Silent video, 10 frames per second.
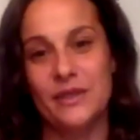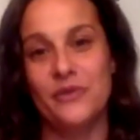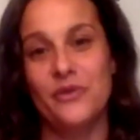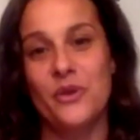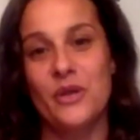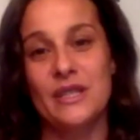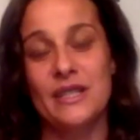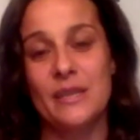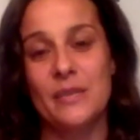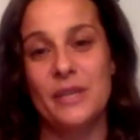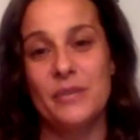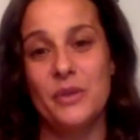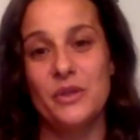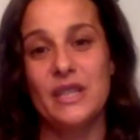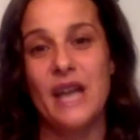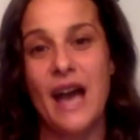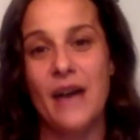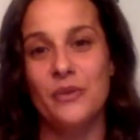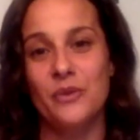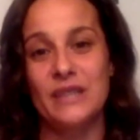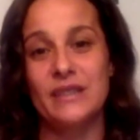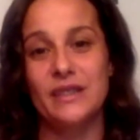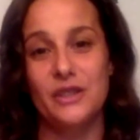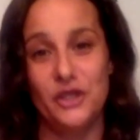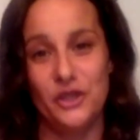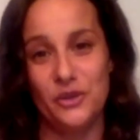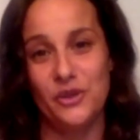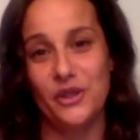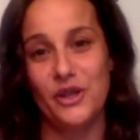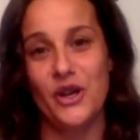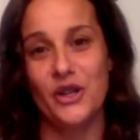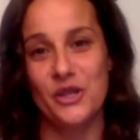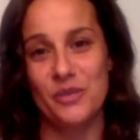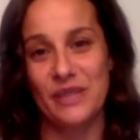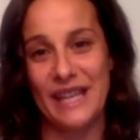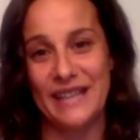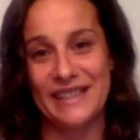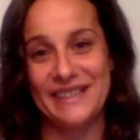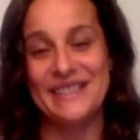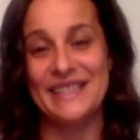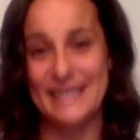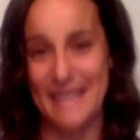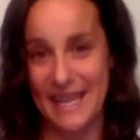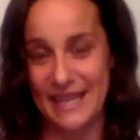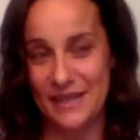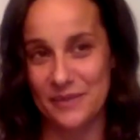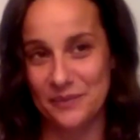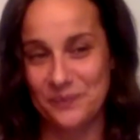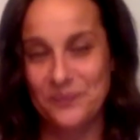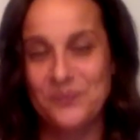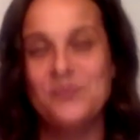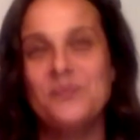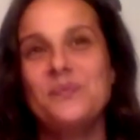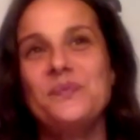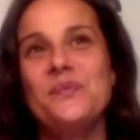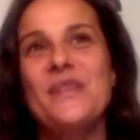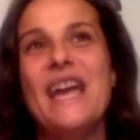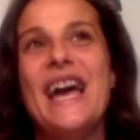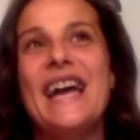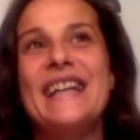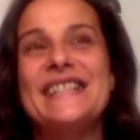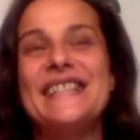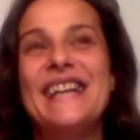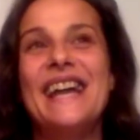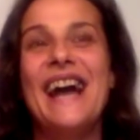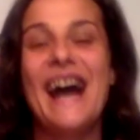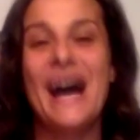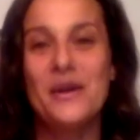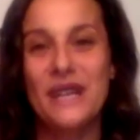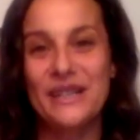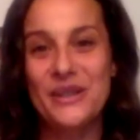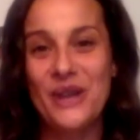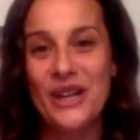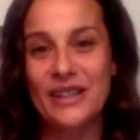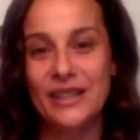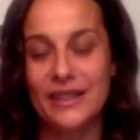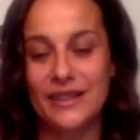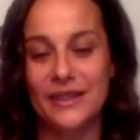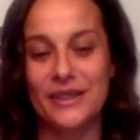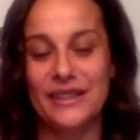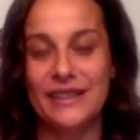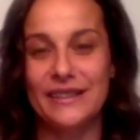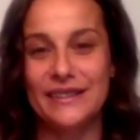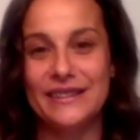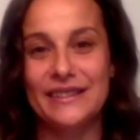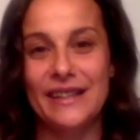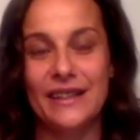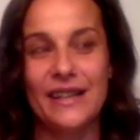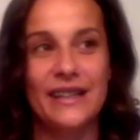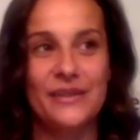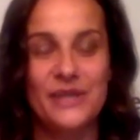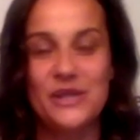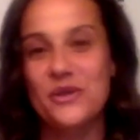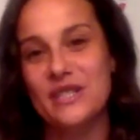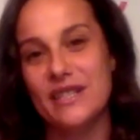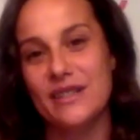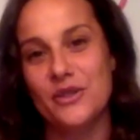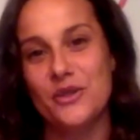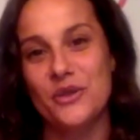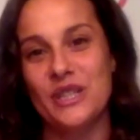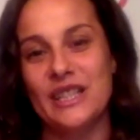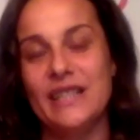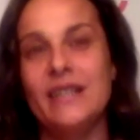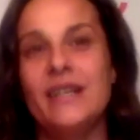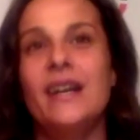for some of the most at-risk youth on our planet today. And how I got here is a kind of interesting story.